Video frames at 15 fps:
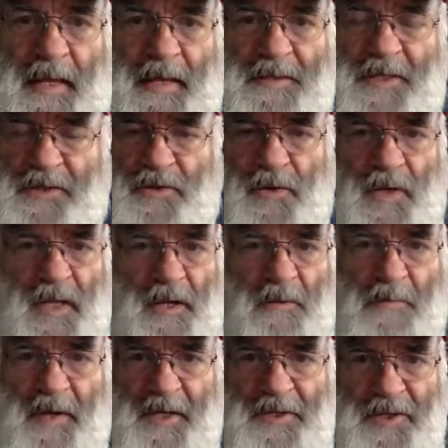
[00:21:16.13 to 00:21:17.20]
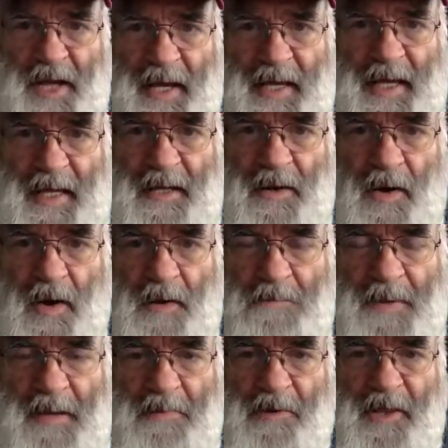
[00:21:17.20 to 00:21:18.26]
just do a little bit of checking on
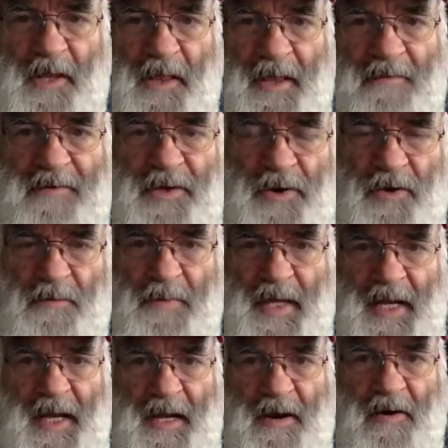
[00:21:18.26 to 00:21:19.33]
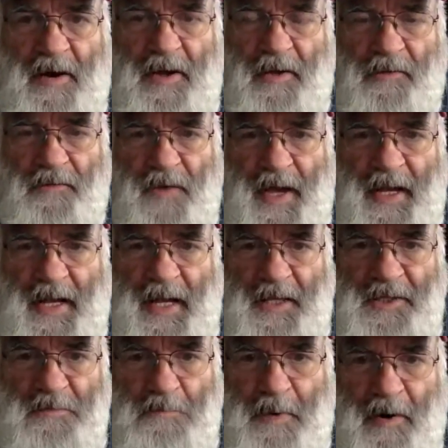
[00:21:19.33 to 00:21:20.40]
people that live in your immediate area, you'll find
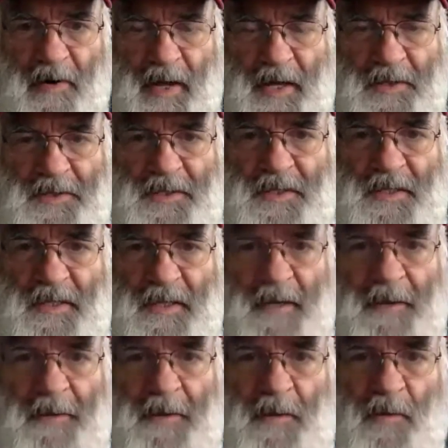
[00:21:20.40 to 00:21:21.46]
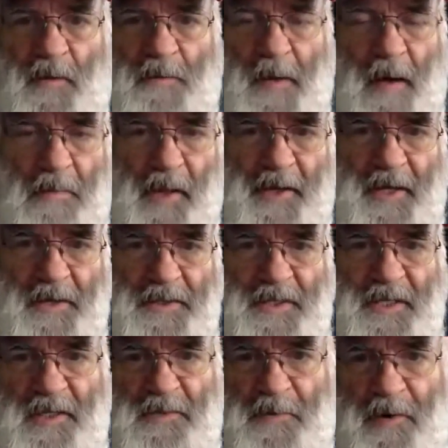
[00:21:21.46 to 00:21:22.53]
experienced Republicans,
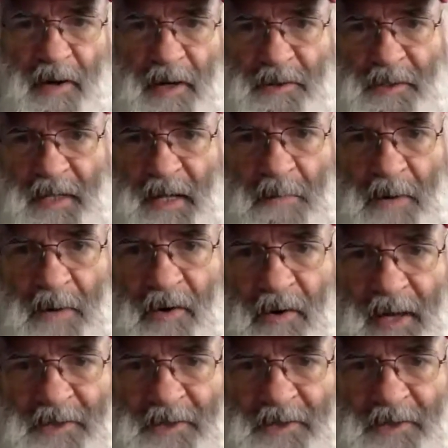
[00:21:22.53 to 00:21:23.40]
experienced Democrats